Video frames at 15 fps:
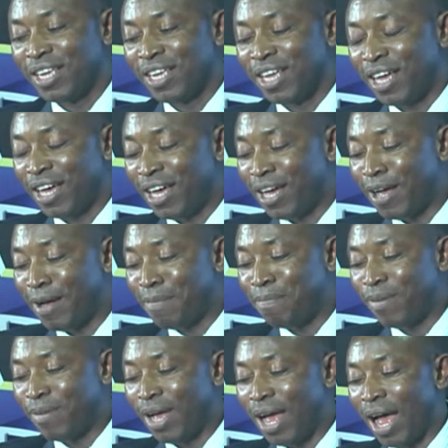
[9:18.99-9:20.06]
I
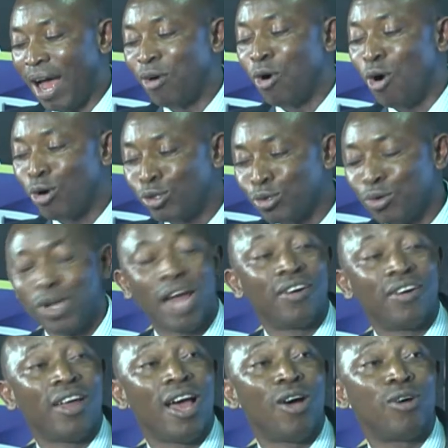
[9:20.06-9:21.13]
will also
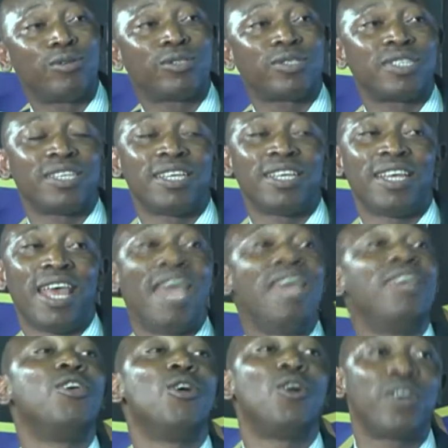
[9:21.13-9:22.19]
carry out
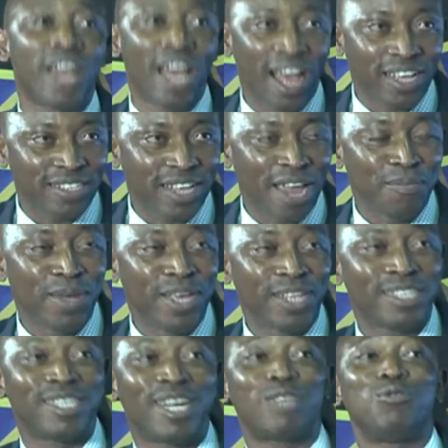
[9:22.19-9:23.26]
any other assignments
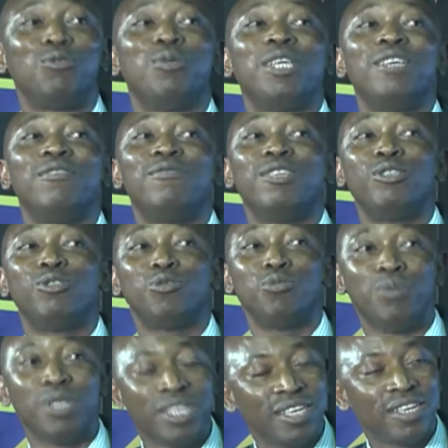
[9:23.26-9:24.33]
that will be given to
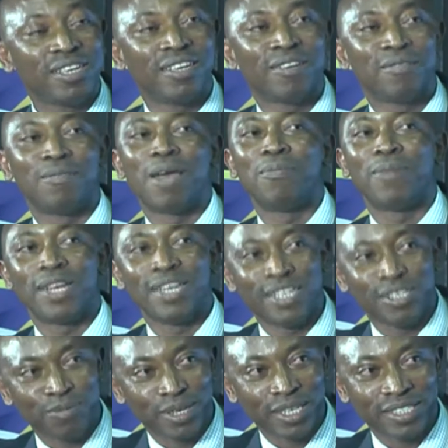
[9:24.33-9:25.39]
me by
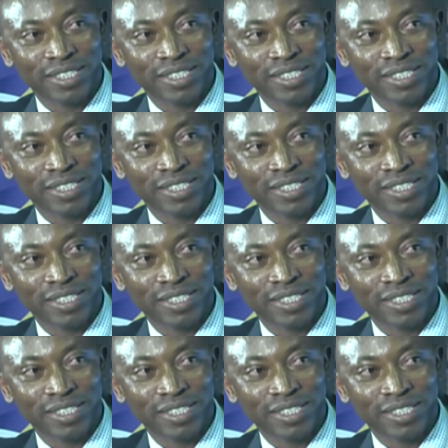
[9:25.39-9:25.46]
management.